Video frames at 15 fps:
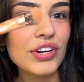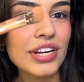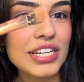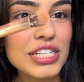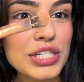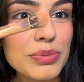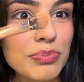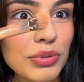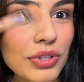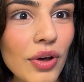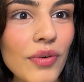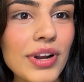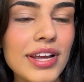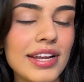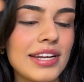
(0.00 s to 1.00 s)

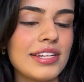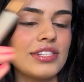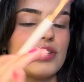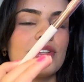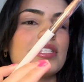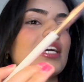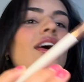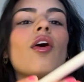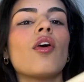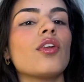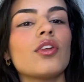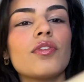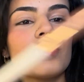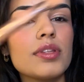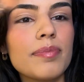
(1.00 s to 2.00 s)
exploded, and so it's like
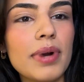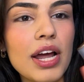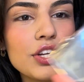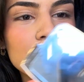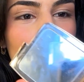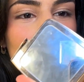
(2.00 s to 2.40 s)
all over the brush.